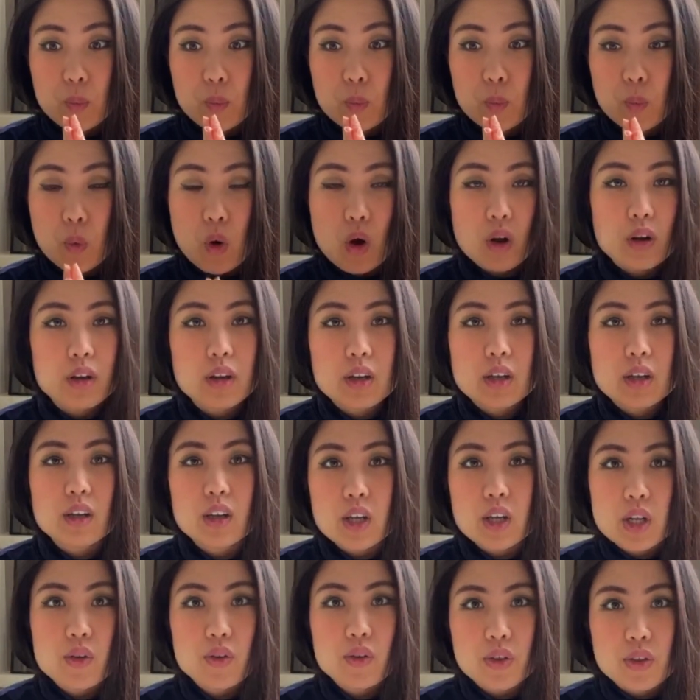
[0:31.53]
one
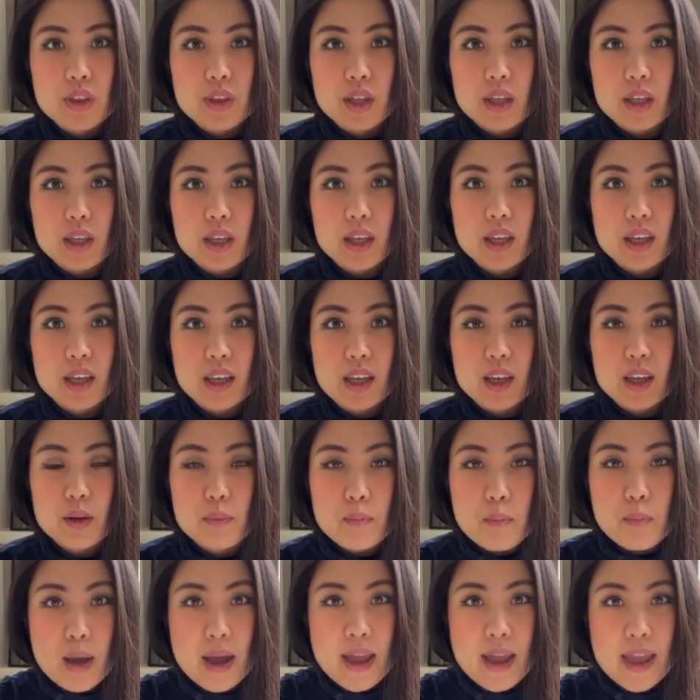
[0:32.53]
new thing
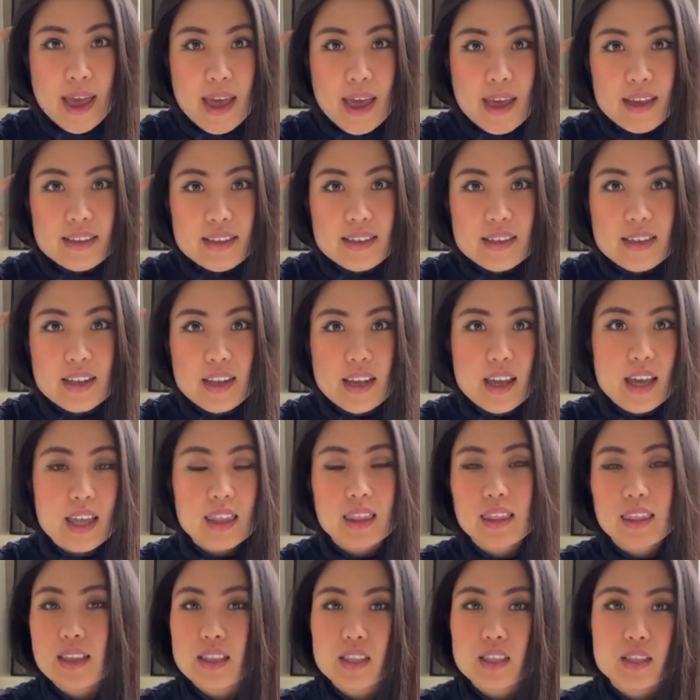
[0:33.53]
in my head,
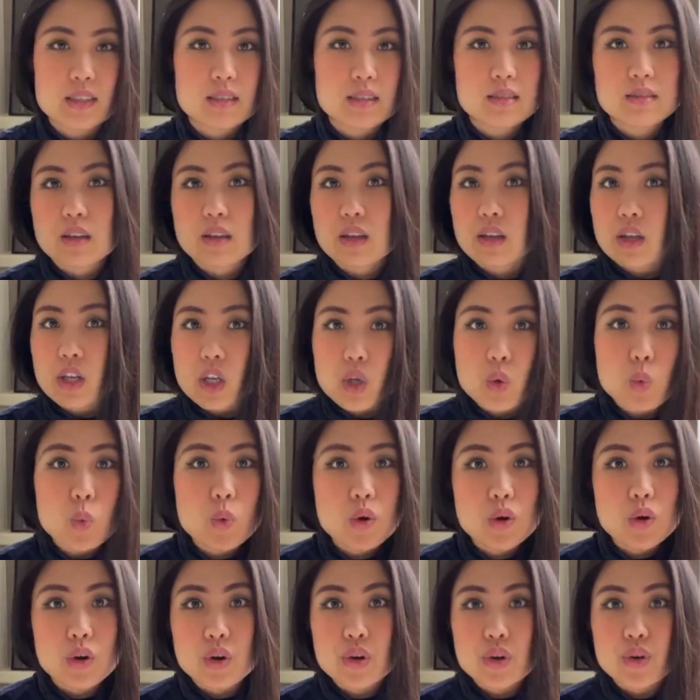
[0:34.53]
at least a new
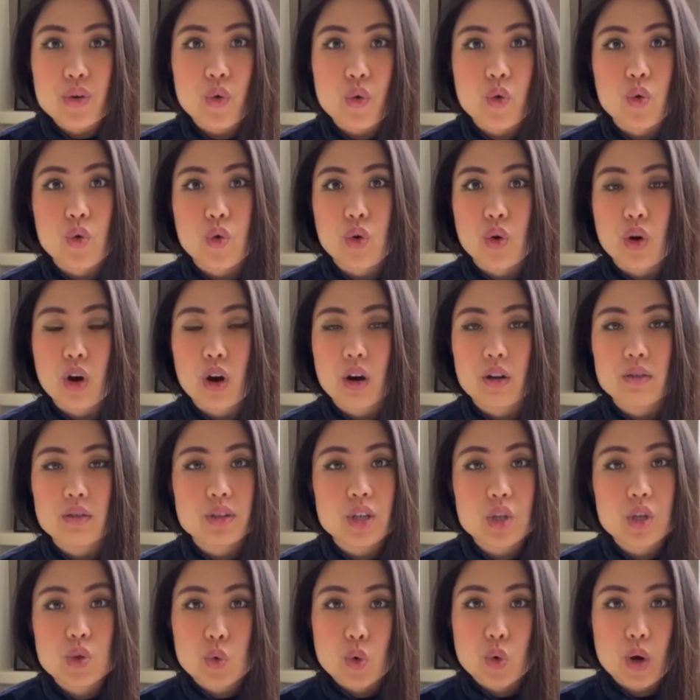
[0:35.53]
word or a
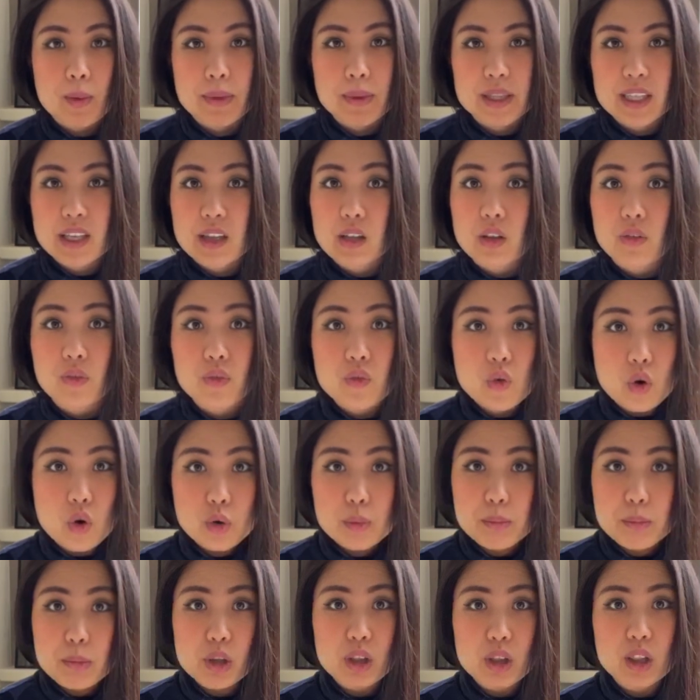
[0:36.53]
new grammatical
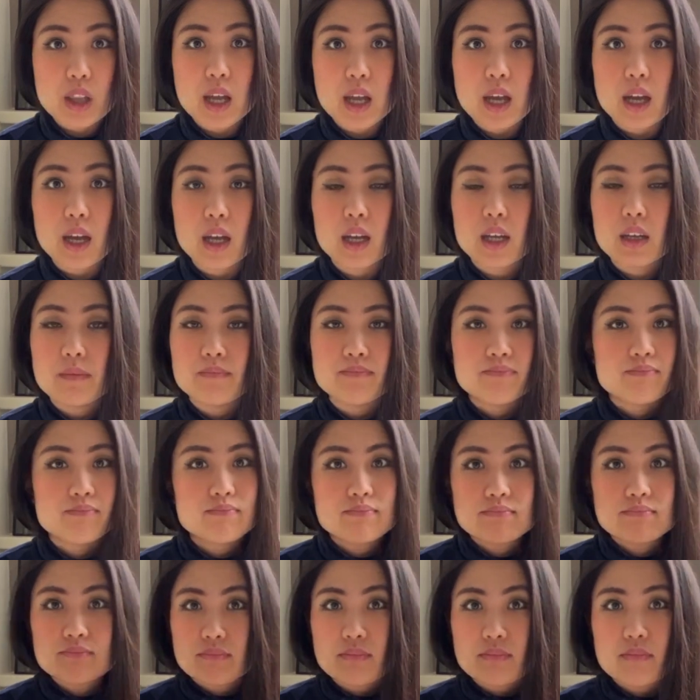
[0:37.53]
formula,
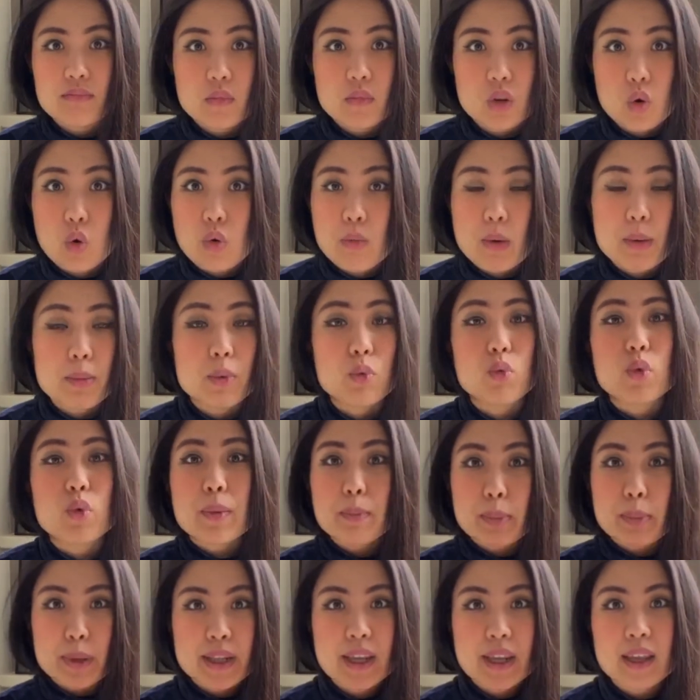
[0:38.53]
or maybe
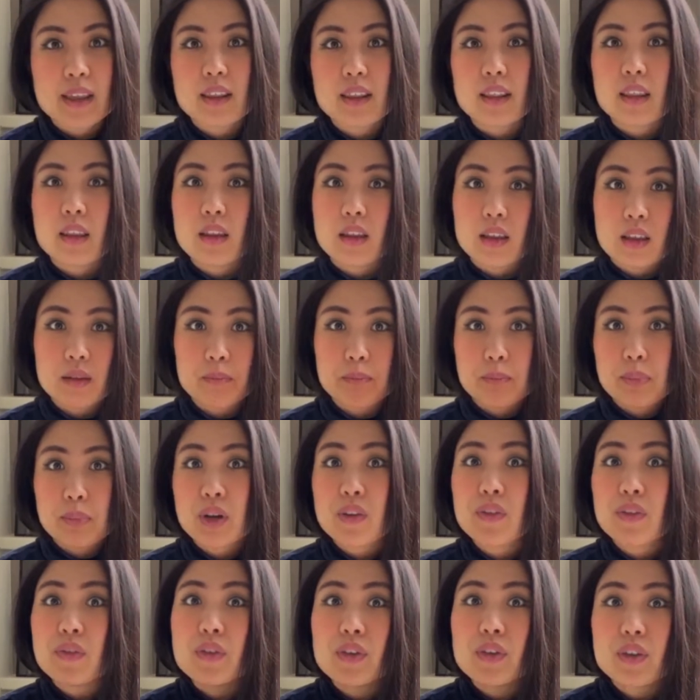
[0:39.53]
repeating the
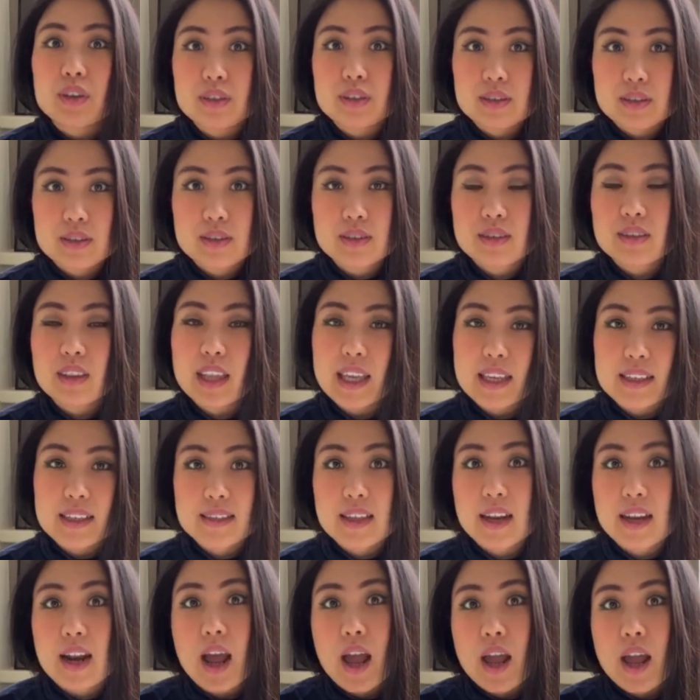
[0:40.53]
previous things
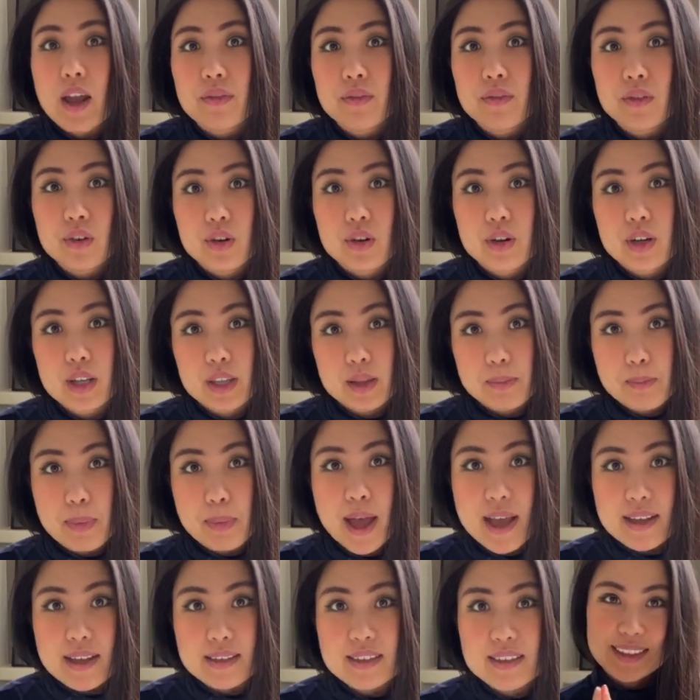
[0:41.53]
that I have learned in the
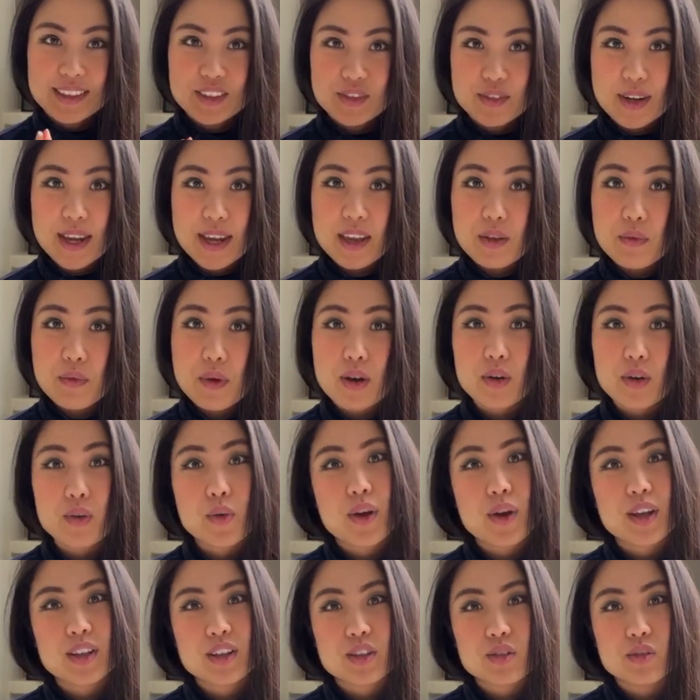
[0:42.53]
past. Today we are
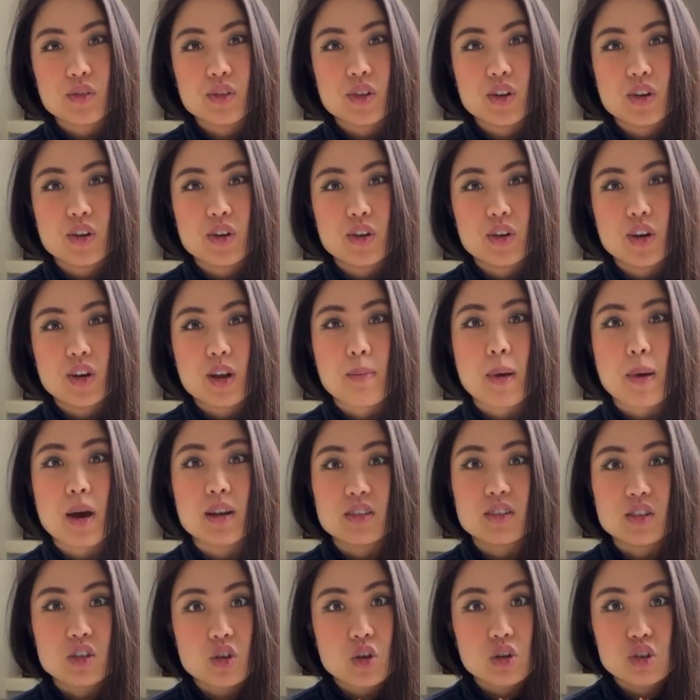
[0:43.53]
going to learn about
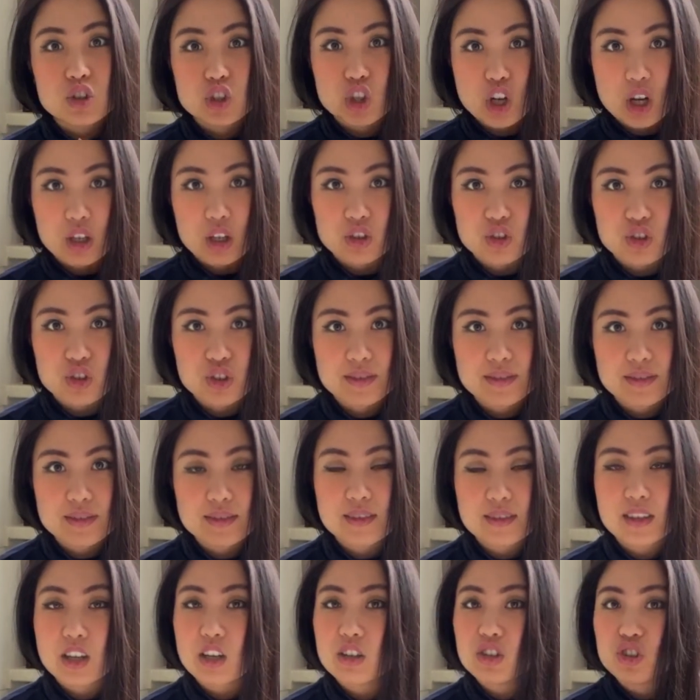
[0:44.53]
conjunction.
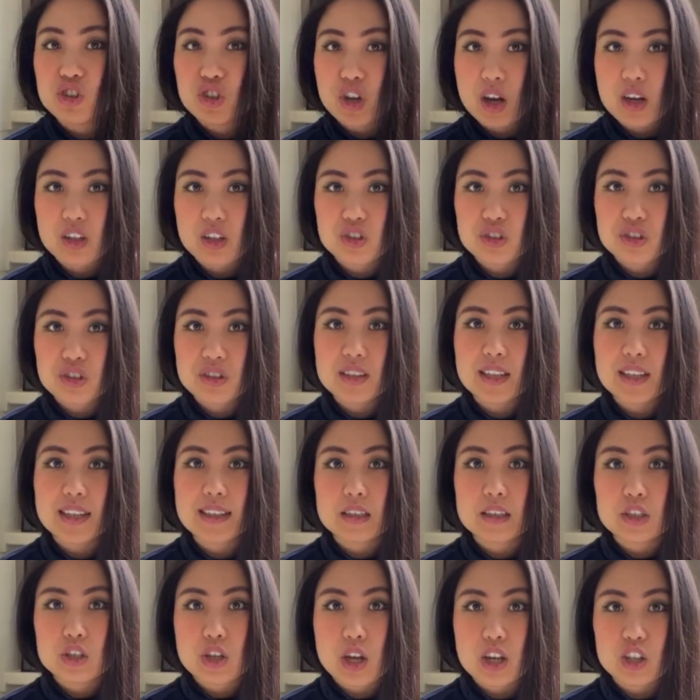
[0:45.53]
Conjunction
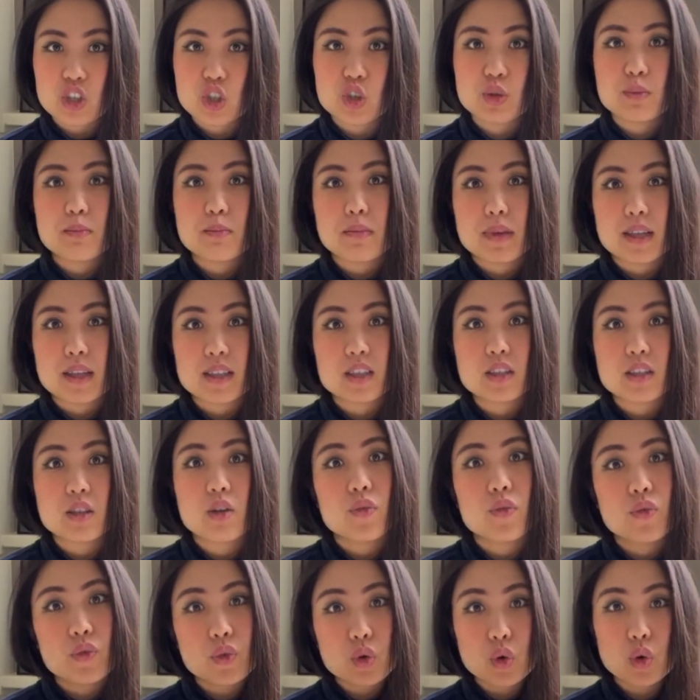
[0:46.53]
in Dutch means
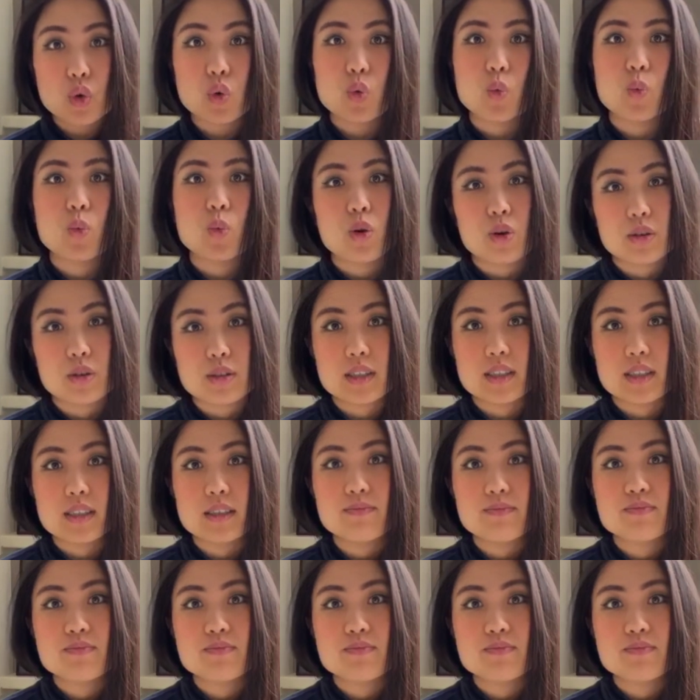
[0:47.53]
voegwoorden.